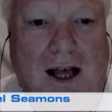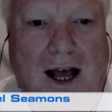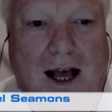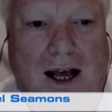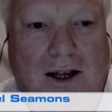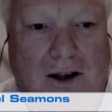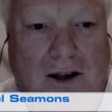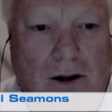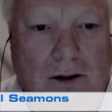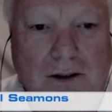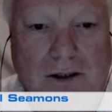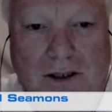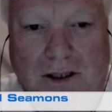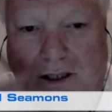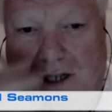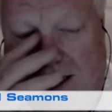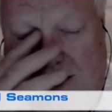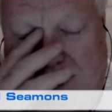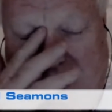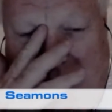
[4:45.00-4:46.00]
Goldman
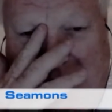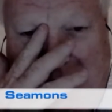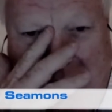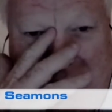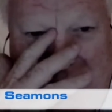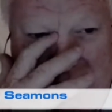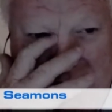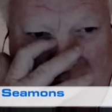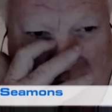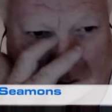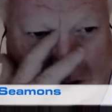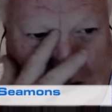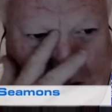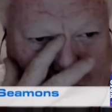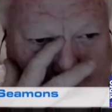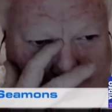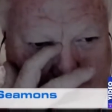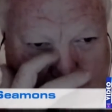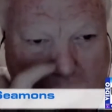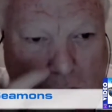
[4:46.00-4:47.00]
Sachs analyst
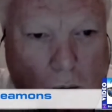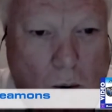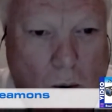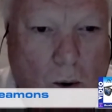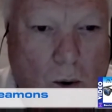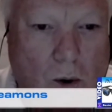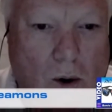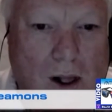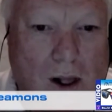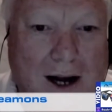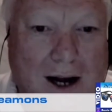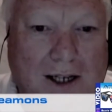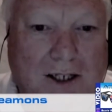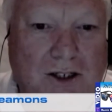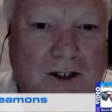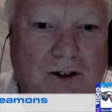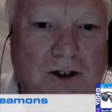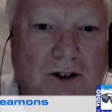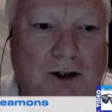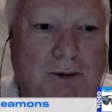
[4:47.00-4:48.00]
Rod Hall and his
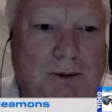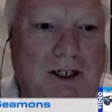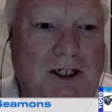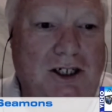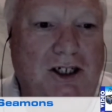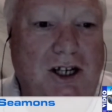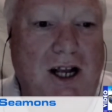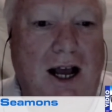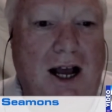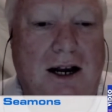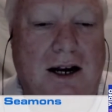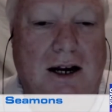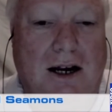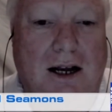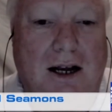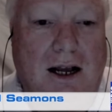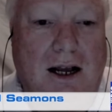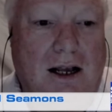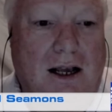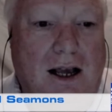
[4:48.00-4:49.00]
team initiated
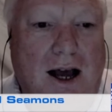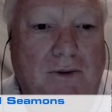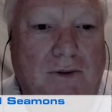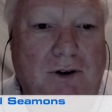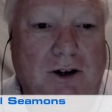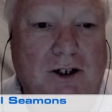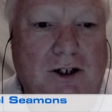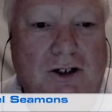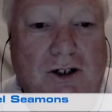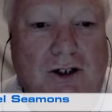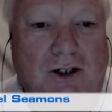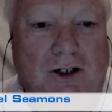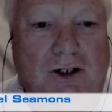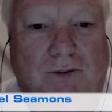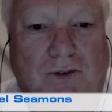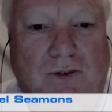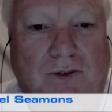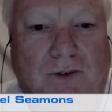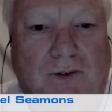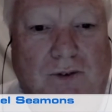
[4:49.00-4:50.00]
coverage of
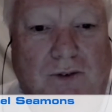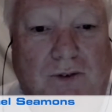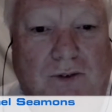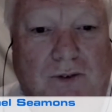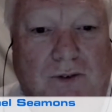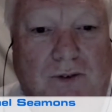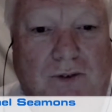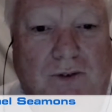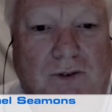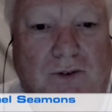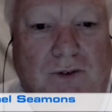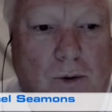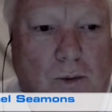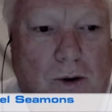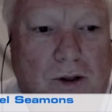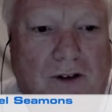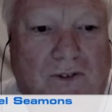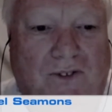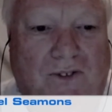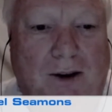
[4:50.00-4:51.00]
Apple
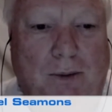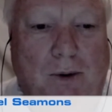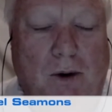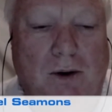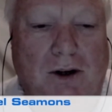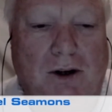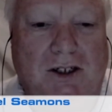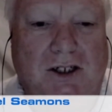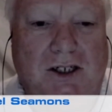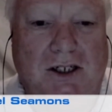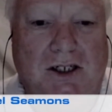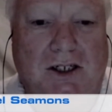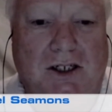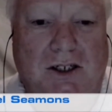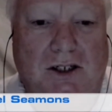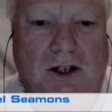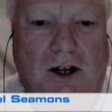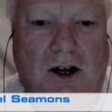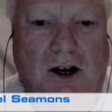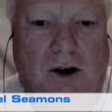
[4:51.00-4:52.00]
with a February
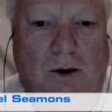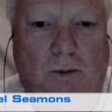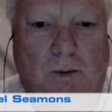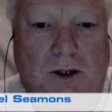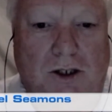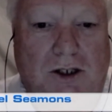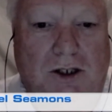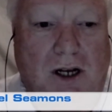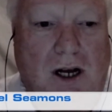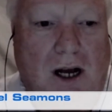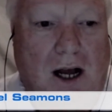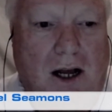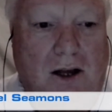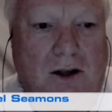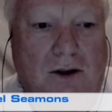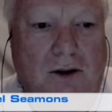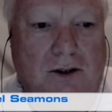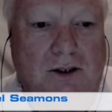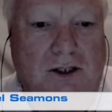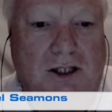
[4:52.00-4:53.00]
6th note, which
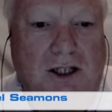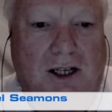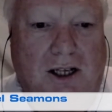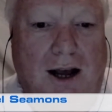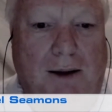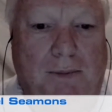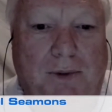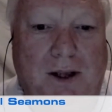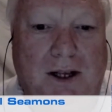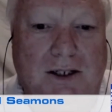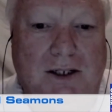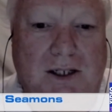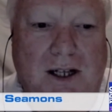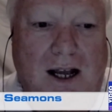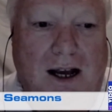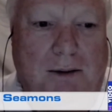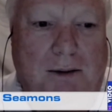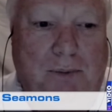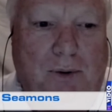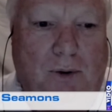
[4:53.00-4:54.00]
argues the company is
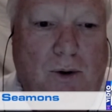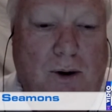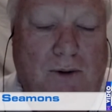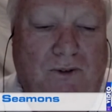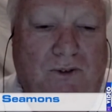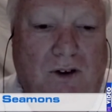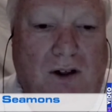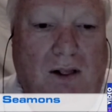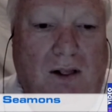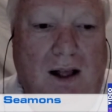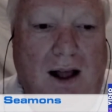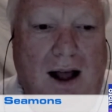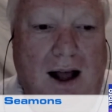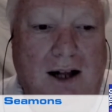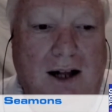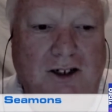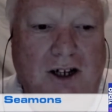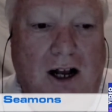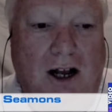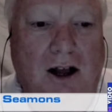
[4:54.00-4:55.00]
now primed for a
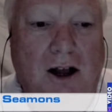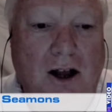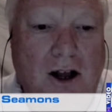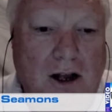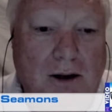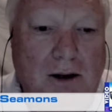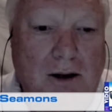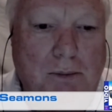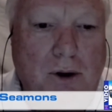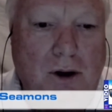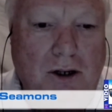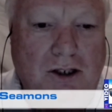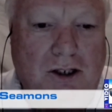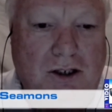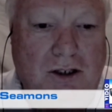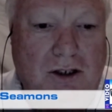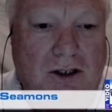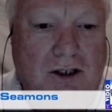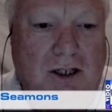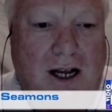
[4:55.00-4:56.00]
larger
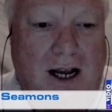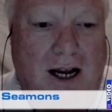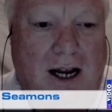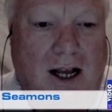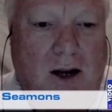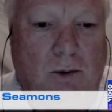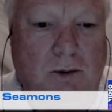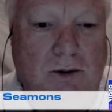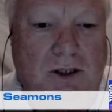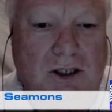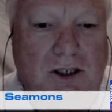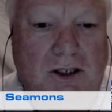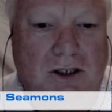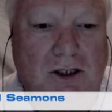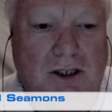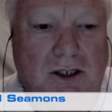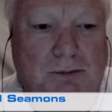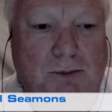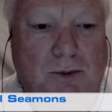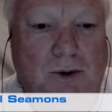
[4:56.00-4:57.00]
mergers and
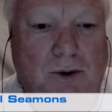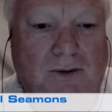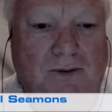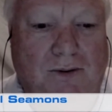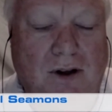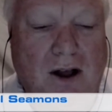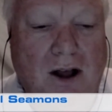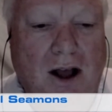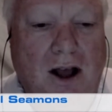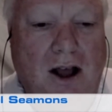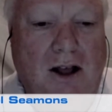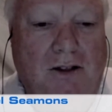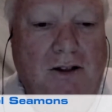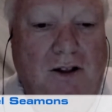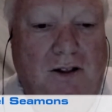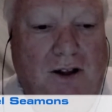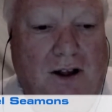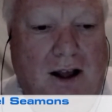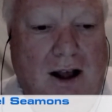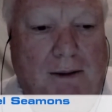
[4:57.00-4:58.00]
acquisitions move
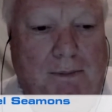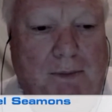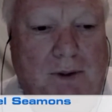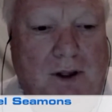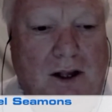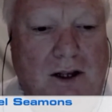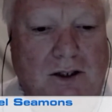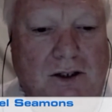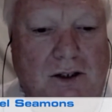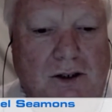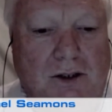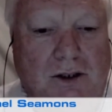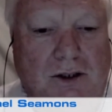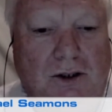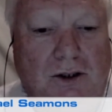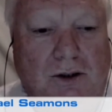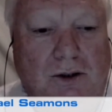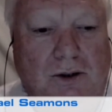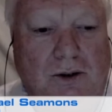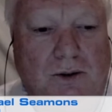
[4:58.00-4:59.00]
than the company is
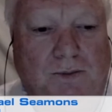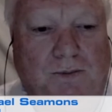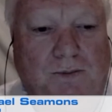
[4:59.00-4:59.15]
used to.